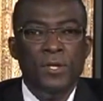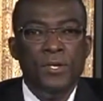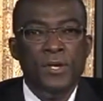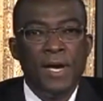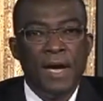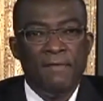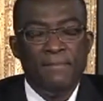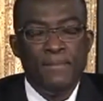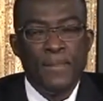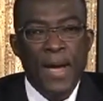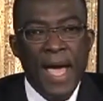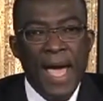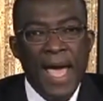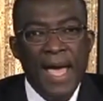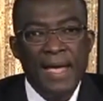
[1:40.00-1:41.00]
You have
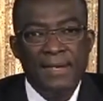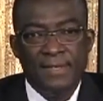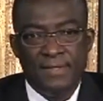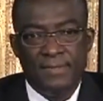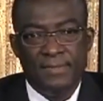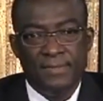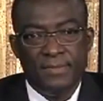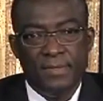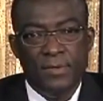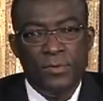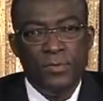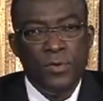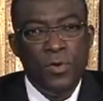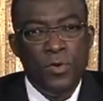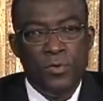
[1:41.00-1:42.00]
bad
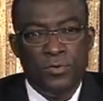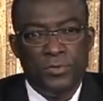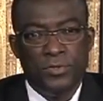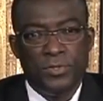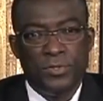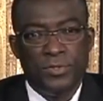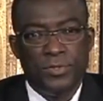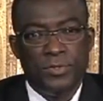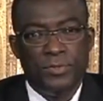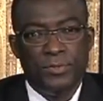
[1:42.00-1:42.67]
roads